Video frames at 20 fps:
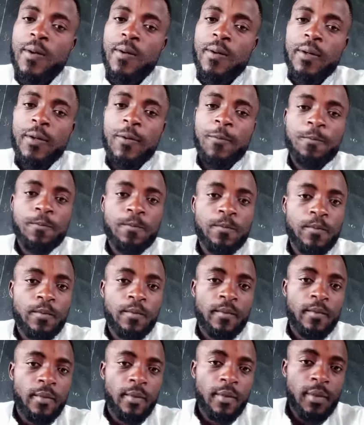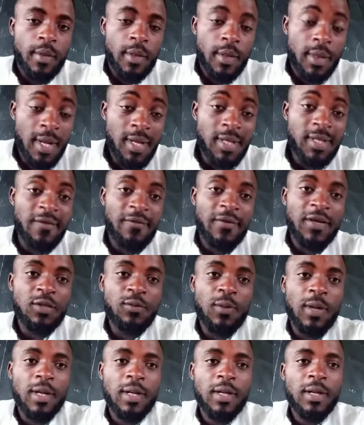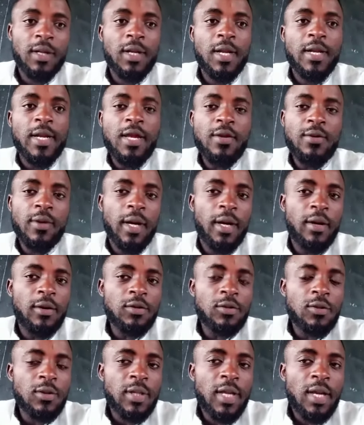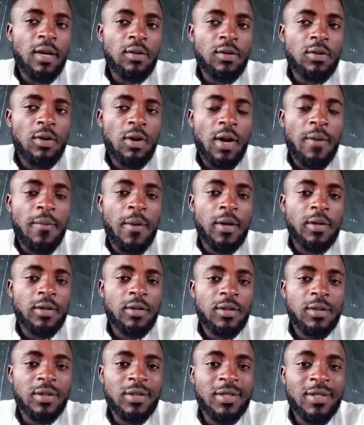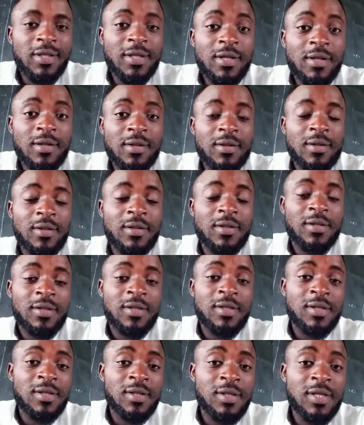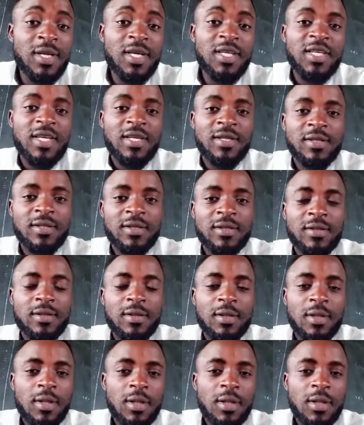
Okay, that's the first one. Then you can also talk about your zergens.